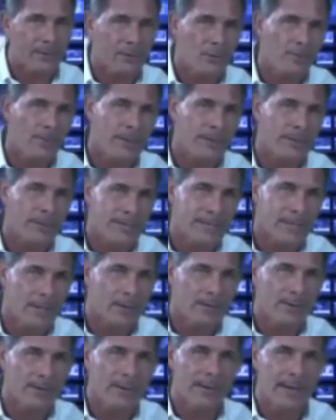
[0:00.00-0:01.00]
I go, you mean to
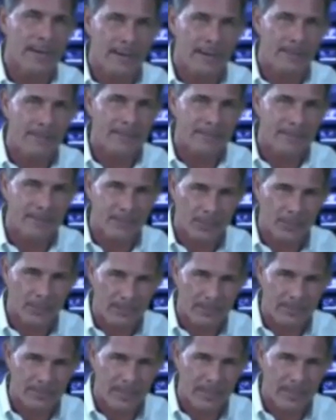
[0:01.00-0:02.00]
tell me that ABC
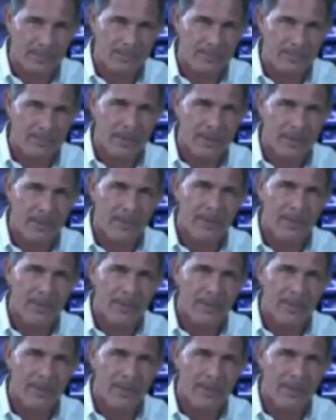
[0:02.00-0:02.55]
Primetime